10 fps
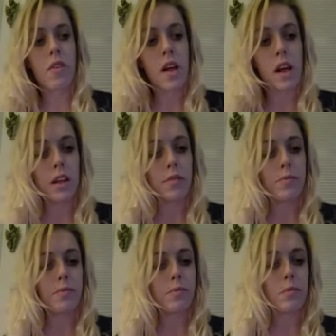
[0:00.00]

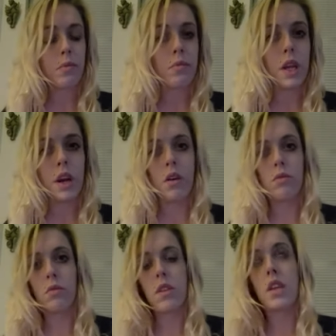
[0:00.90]
um you know
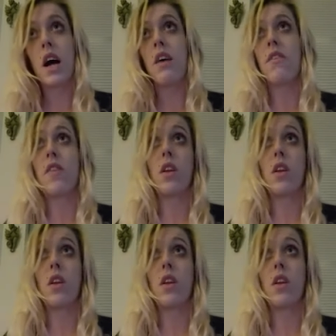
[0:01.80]
stuff, the